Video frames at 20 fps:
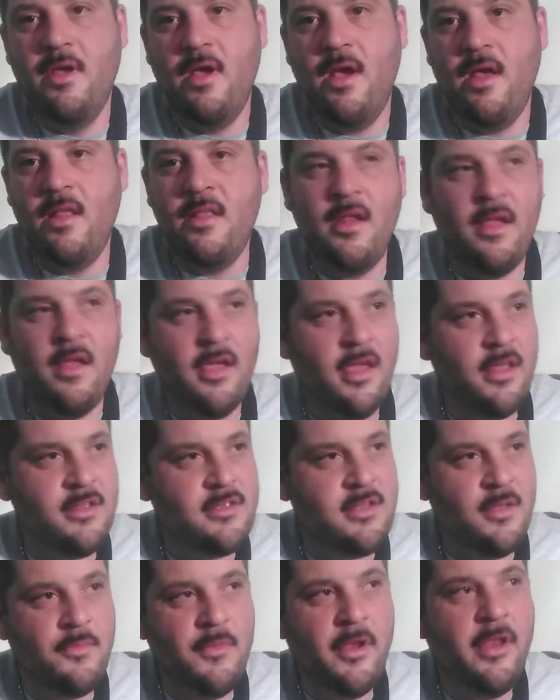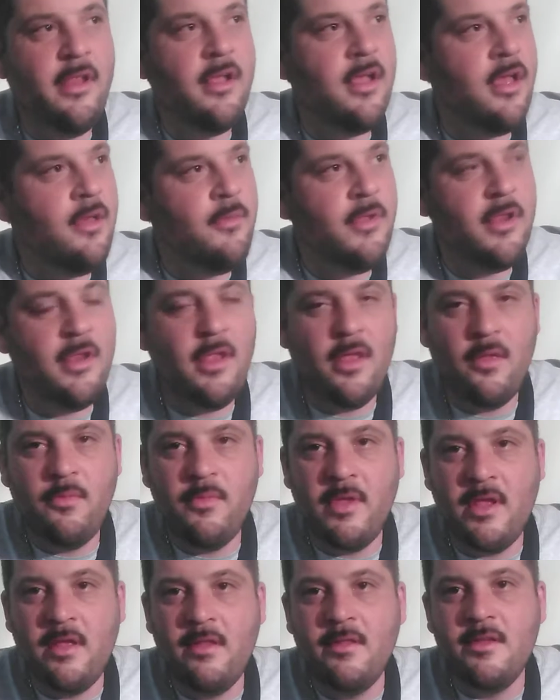And then I get somebody to come in and help
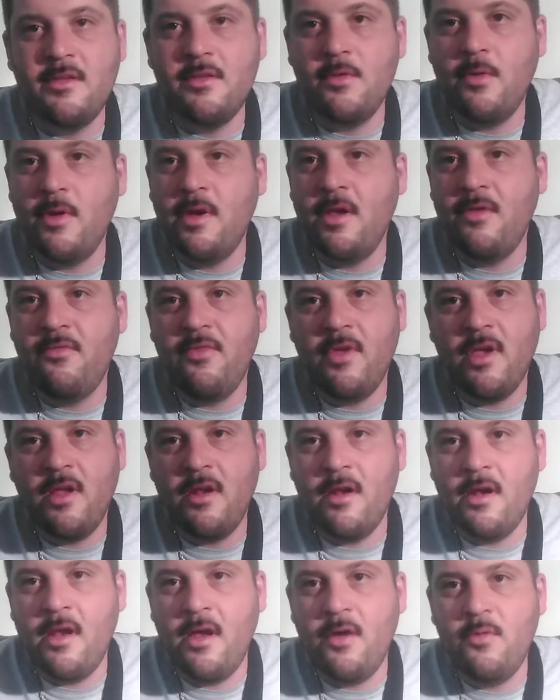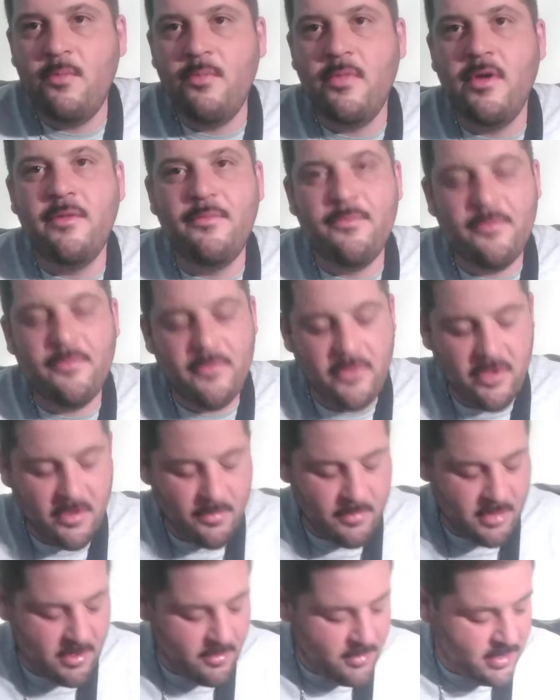me. This one, I figured it out, but it took
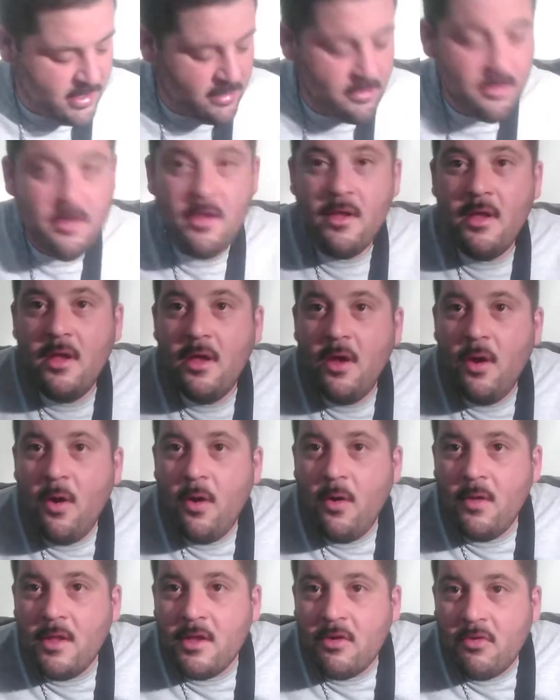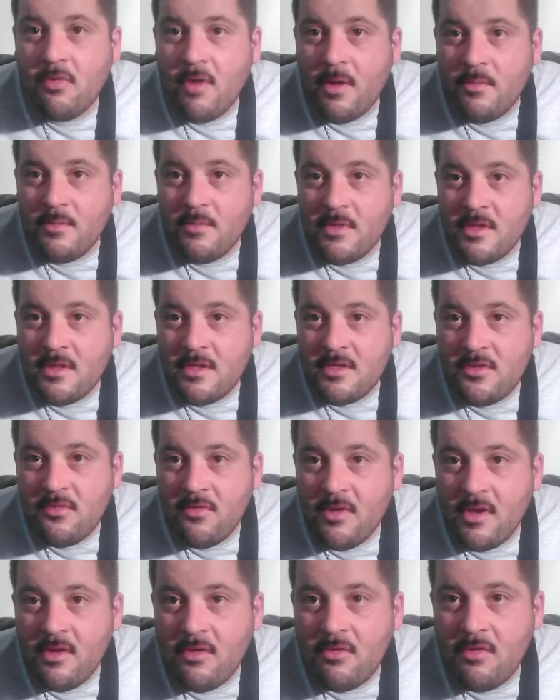me a while. Holy crap, did this
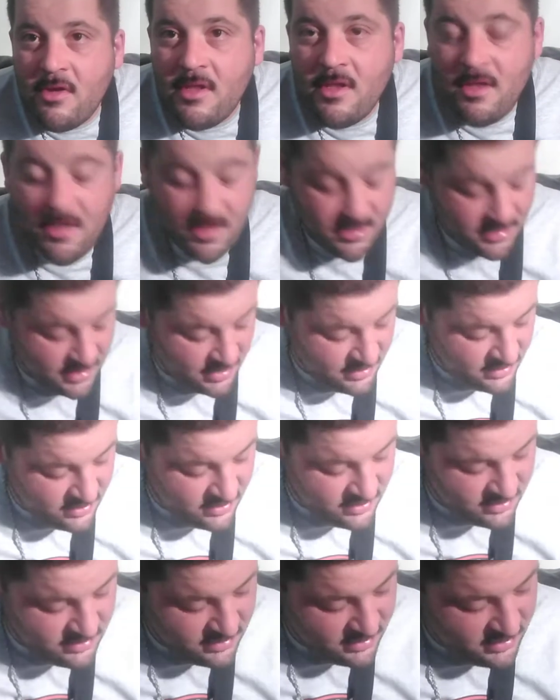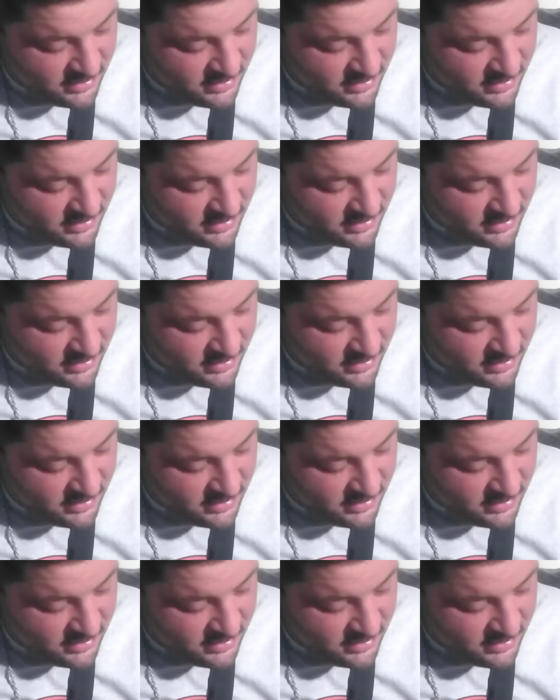video really take that long?